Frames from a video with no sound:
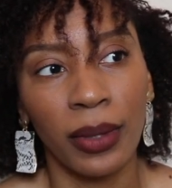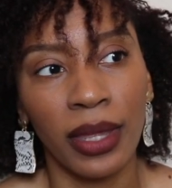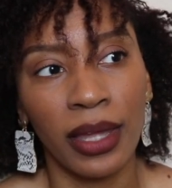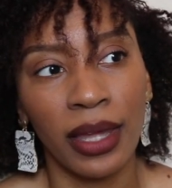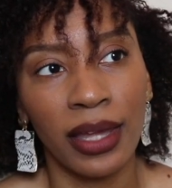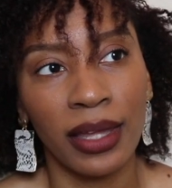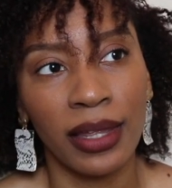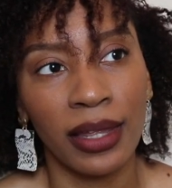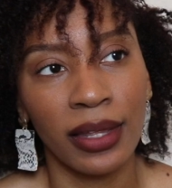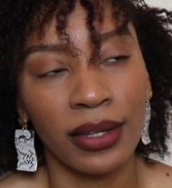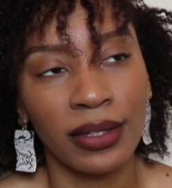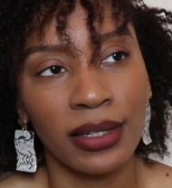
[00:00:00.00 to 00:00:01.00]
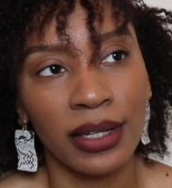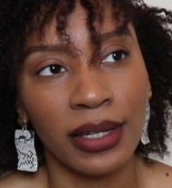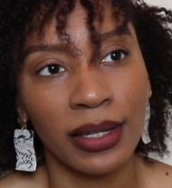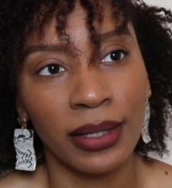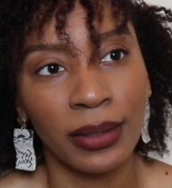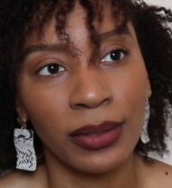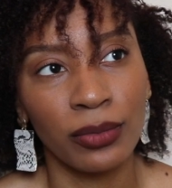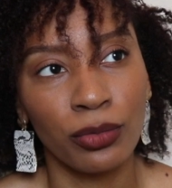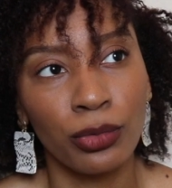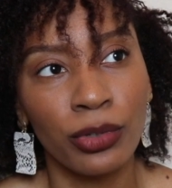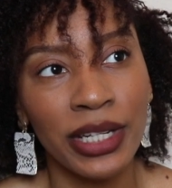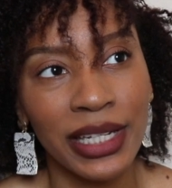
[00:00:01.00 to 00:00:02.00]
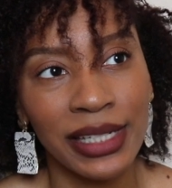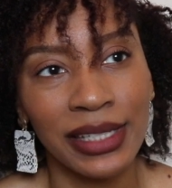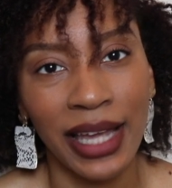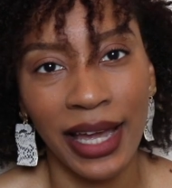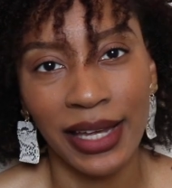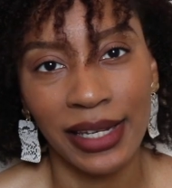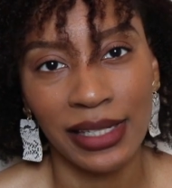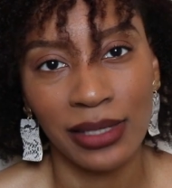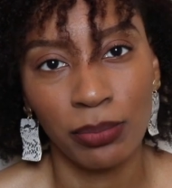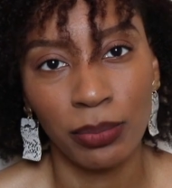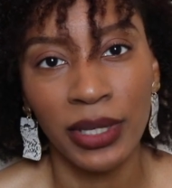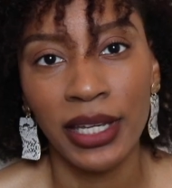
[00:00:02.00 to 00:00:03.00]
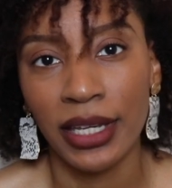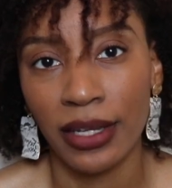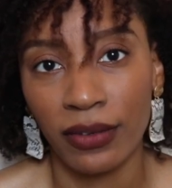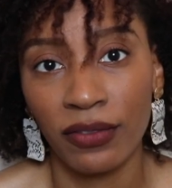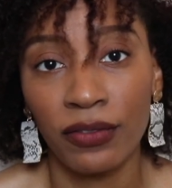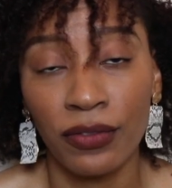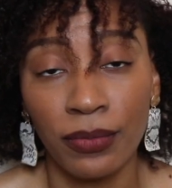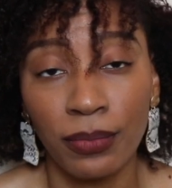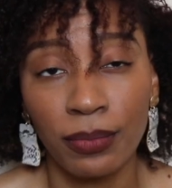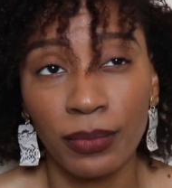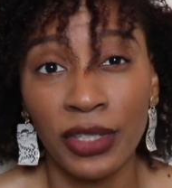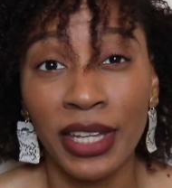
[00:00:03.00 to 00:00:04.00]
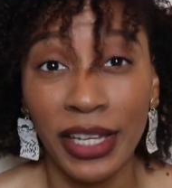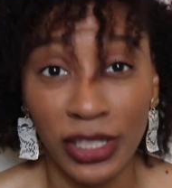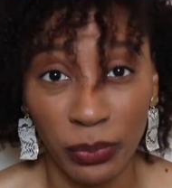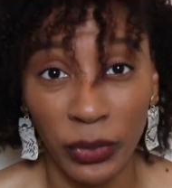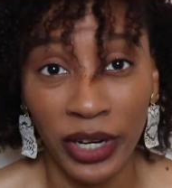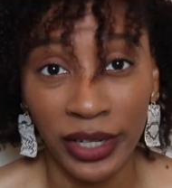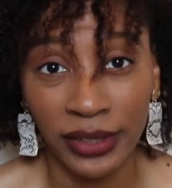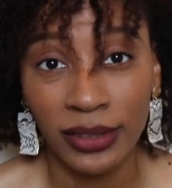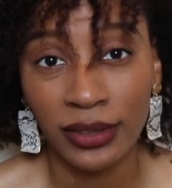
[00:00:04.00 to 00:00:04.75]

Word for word: it, it, it reads as being desperate.